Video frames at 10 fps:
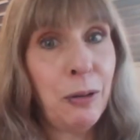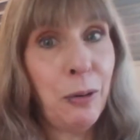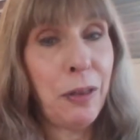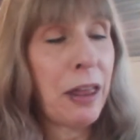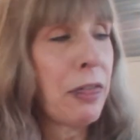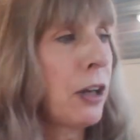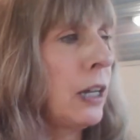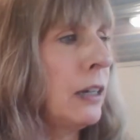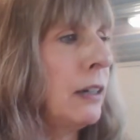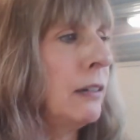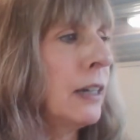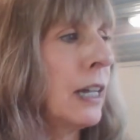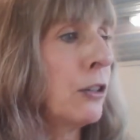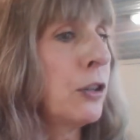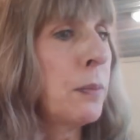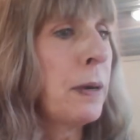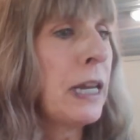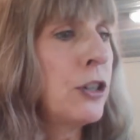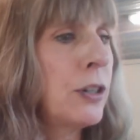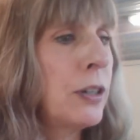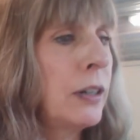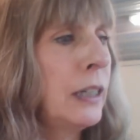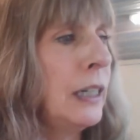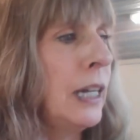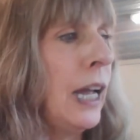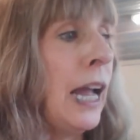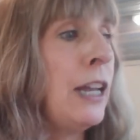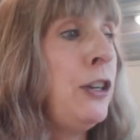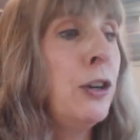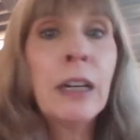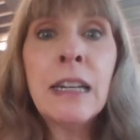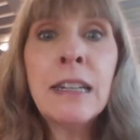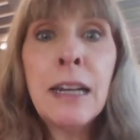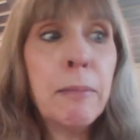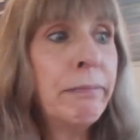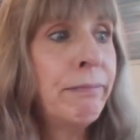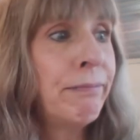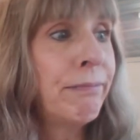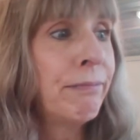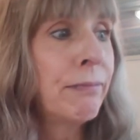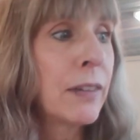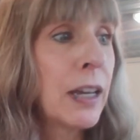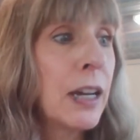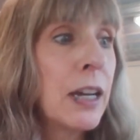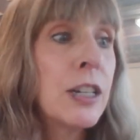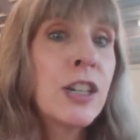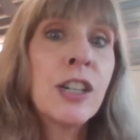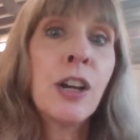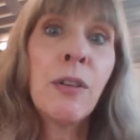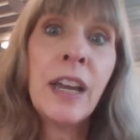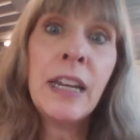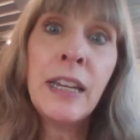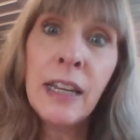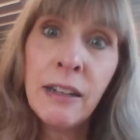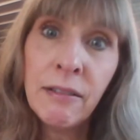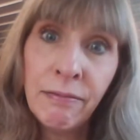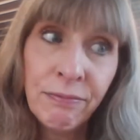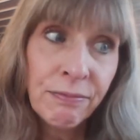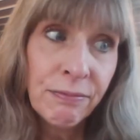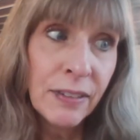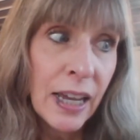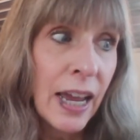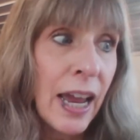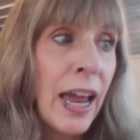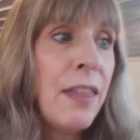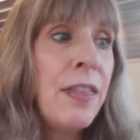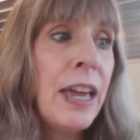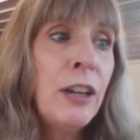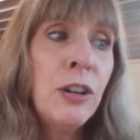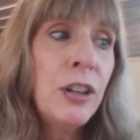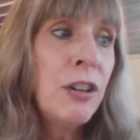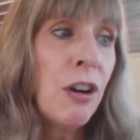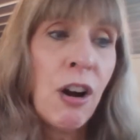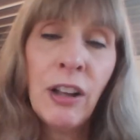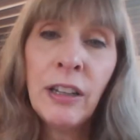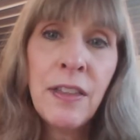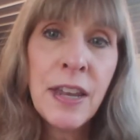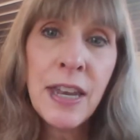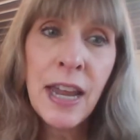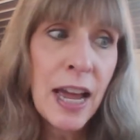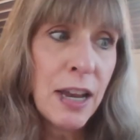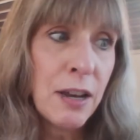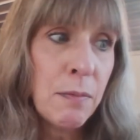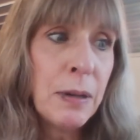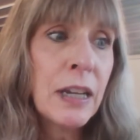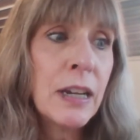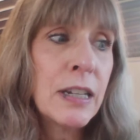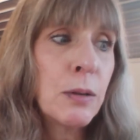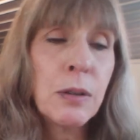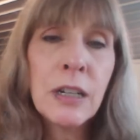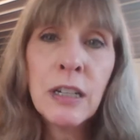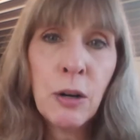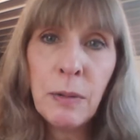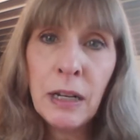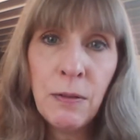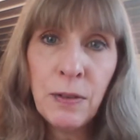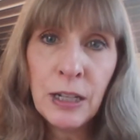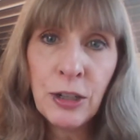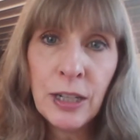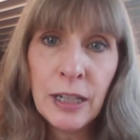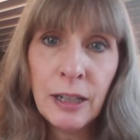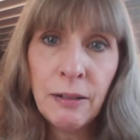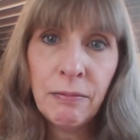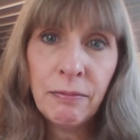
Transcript: hold that thought, gotta turn the page, "and you'll get some." So they did, and they couldn't haul in the net because there were so many fish in it.